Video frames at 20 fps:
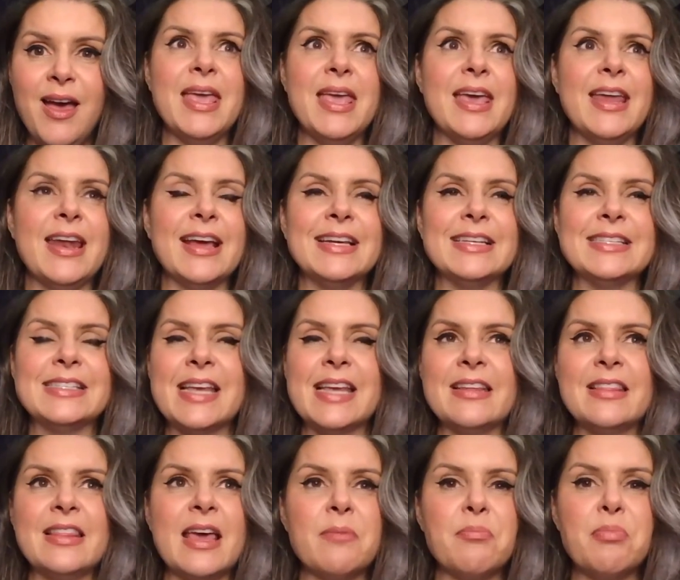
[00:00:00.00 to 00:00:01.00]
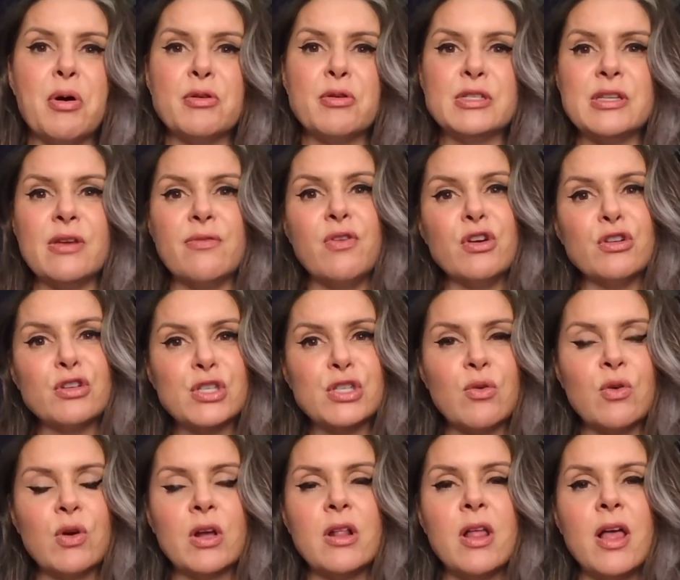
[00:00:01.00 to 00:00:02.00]
And I said in that post, if you're
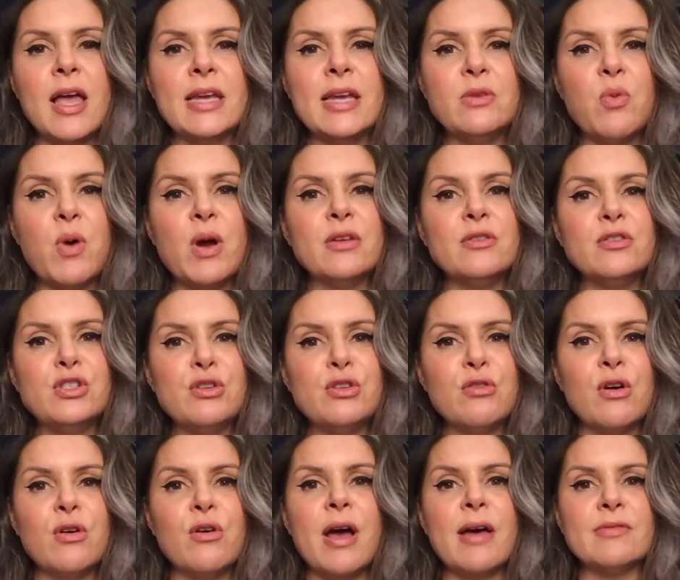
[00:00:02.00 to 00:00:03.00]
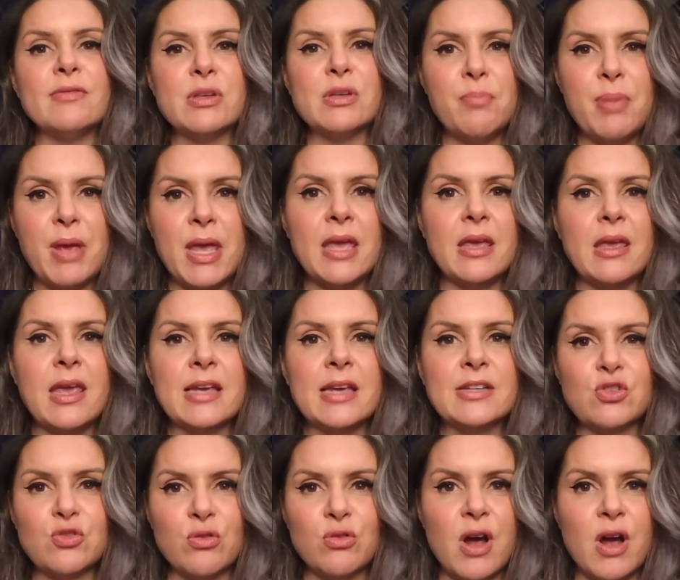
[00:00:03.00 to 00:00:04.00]
so inclined, why don't you go have some
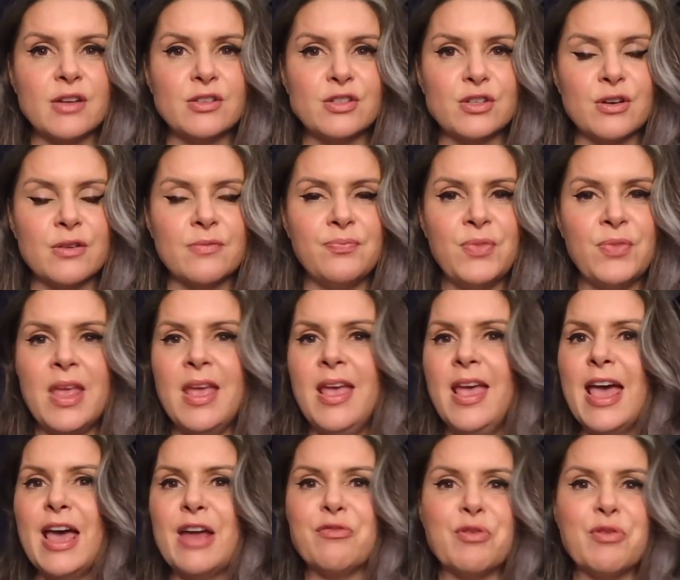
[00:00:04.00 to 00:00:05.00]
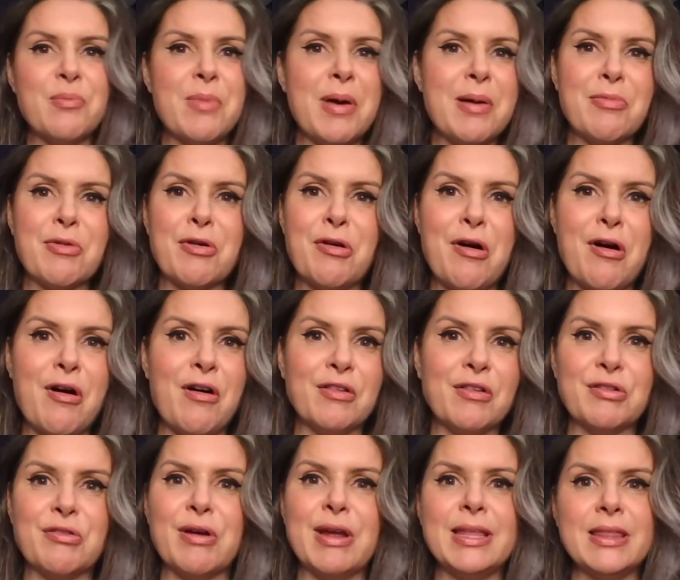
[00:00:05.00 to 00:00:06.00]
pancakes for Roger and remember all
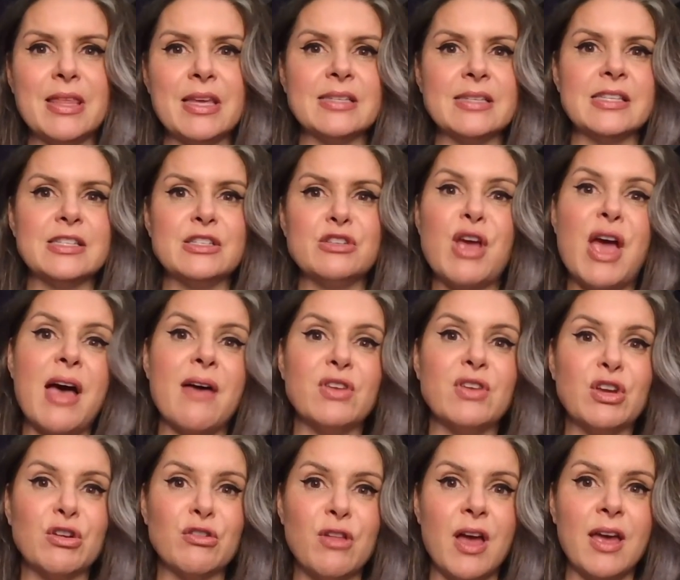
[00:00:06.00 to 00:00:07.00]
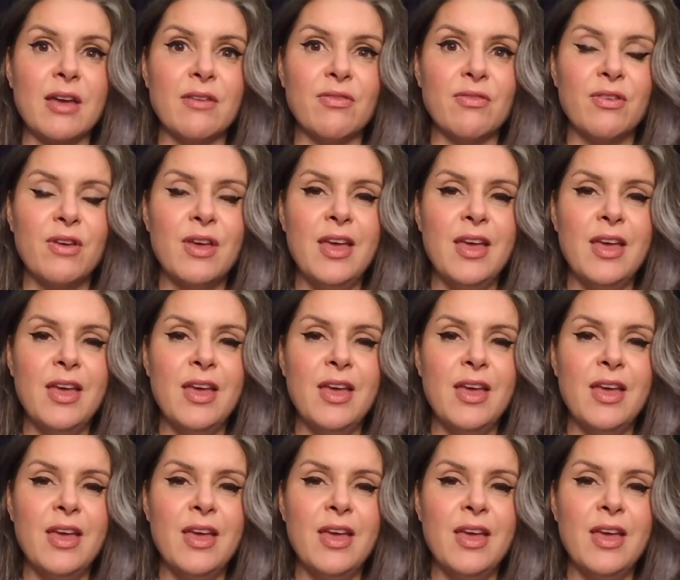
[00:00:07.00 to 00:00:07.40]
the great things that you have in your life?